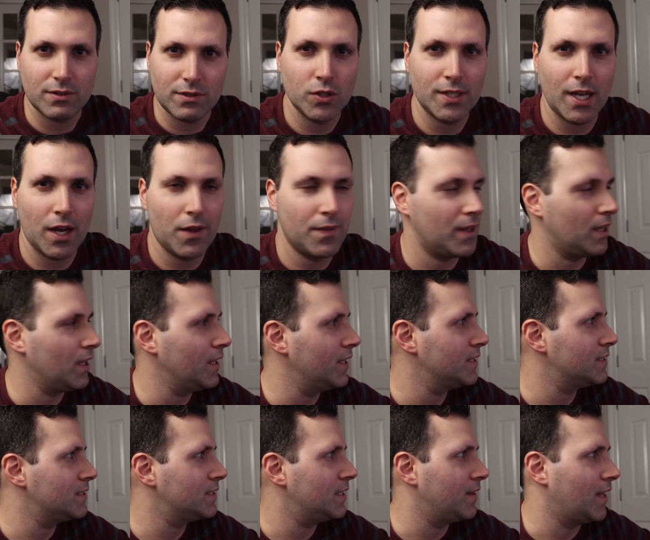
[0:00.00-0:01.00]
go down the
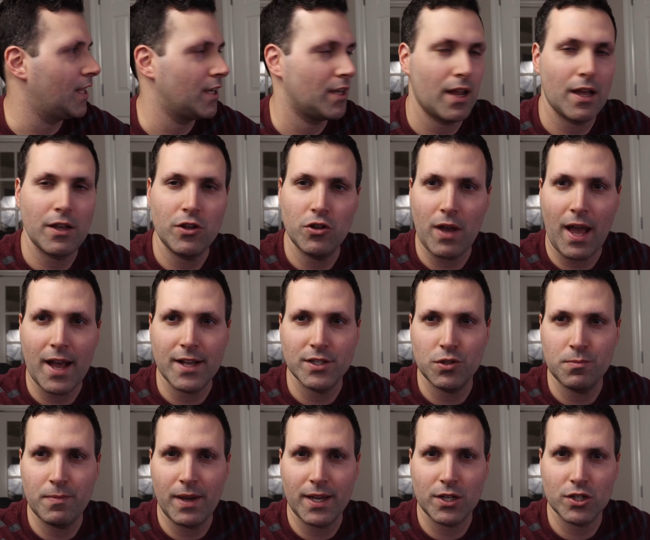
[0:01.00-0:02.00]
list, and then as
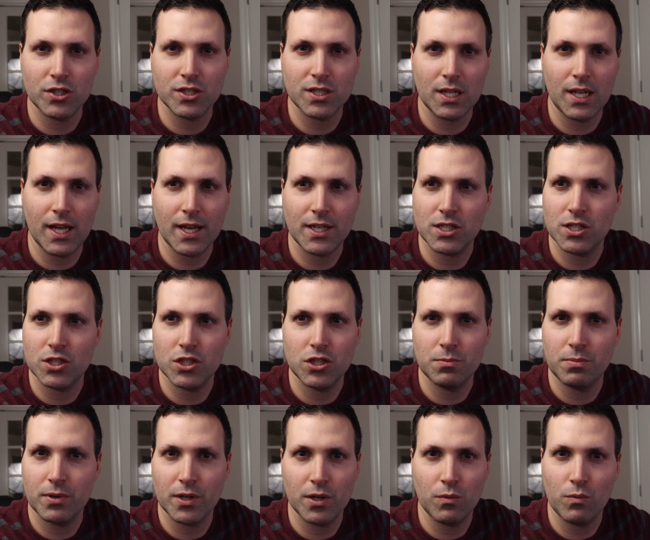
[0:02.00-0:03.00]
you make your selections,
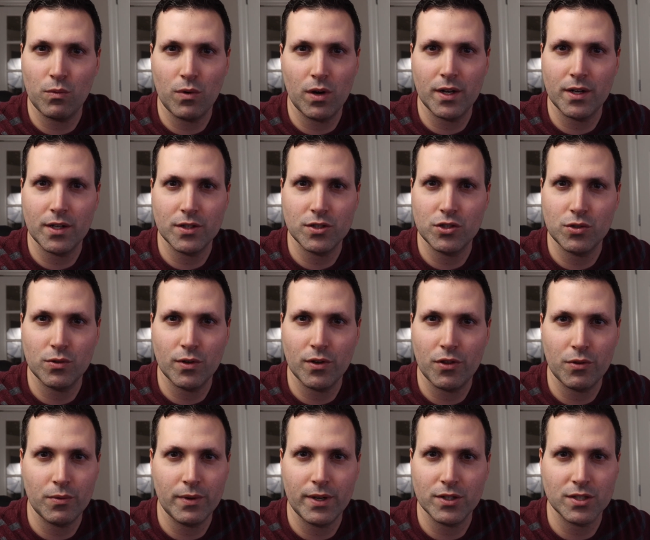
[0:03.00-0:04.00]
you put a 1, a 2, or
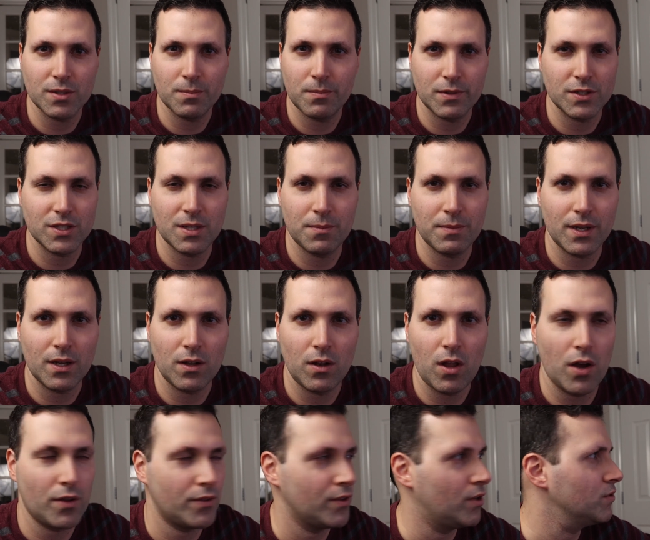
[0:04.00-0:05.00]
3, or something
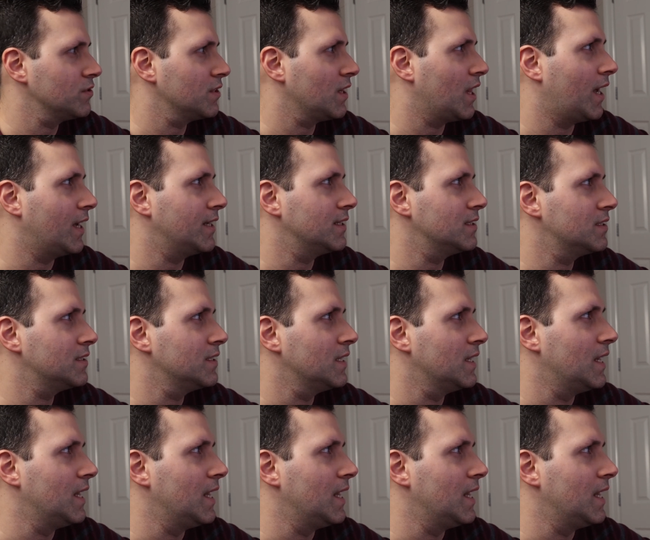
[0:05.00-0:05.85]
along those lines.